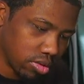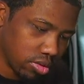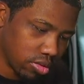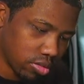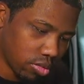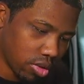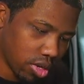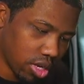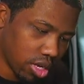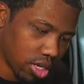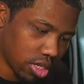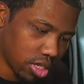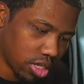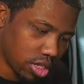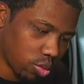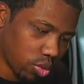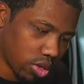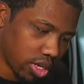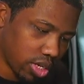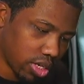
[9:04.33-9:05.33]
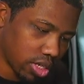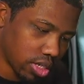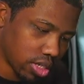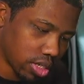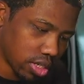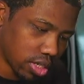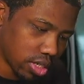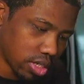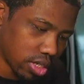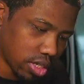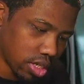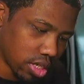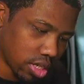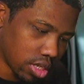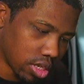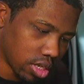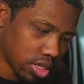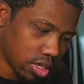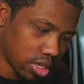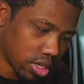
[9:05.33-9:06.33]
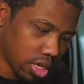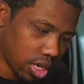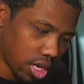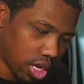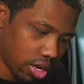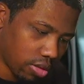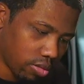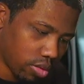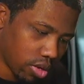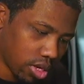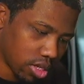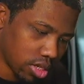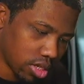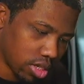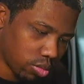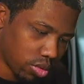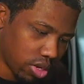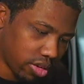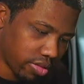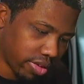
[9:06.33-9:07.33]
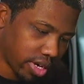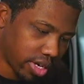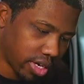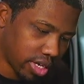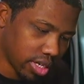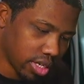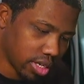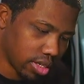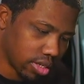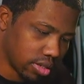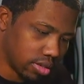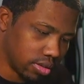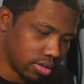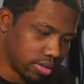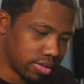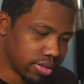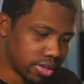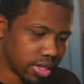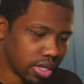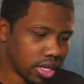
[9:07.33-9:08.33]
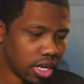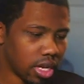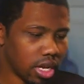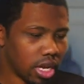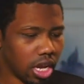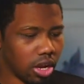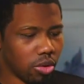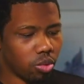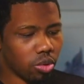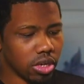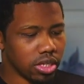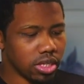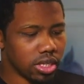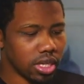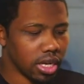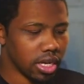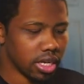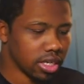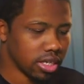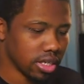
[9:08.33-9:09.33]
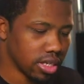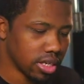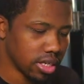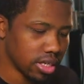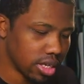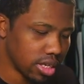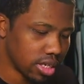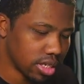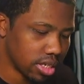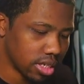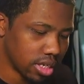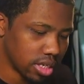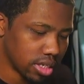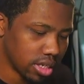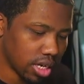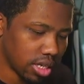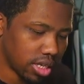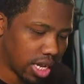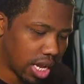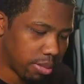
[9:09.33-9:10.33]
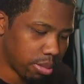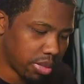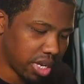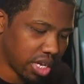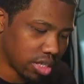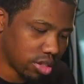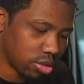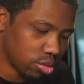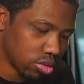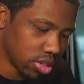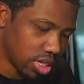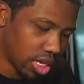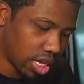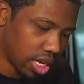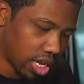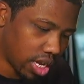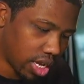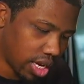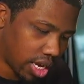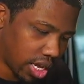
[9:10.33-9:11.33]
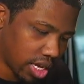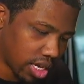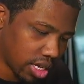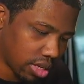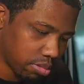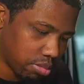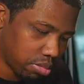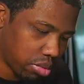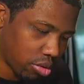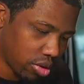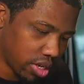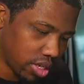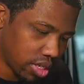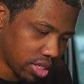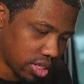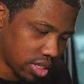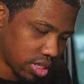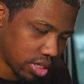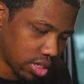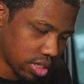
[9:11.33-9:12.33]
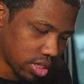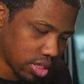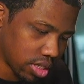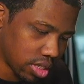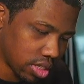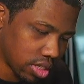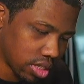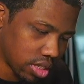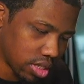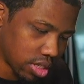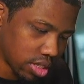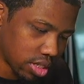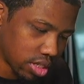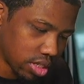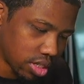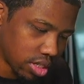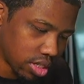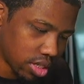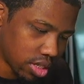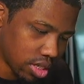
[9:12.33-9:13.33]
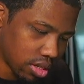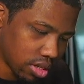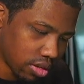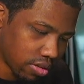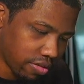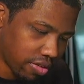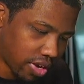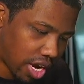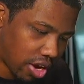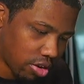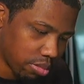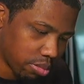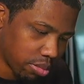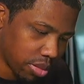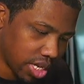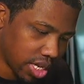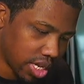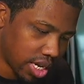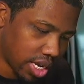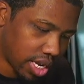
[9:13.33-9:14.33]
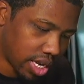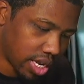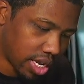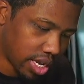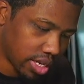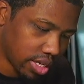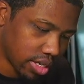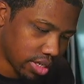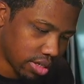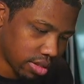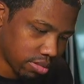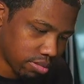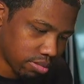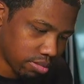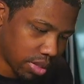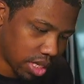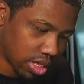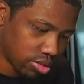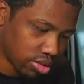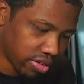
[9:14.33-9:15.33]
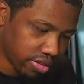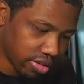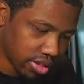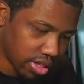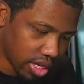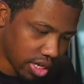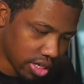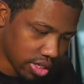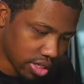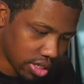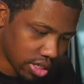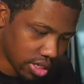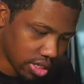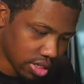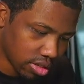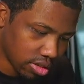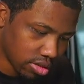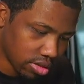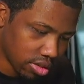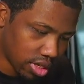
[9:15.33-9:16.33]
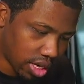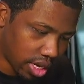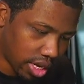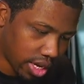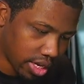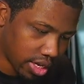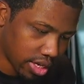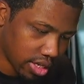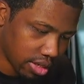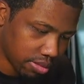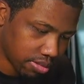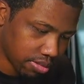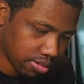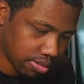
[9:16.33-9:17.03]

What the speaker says: One little swing. Add one little swing right there. And another thing I may do is add like points for our midline. Make sure everything's still lined up.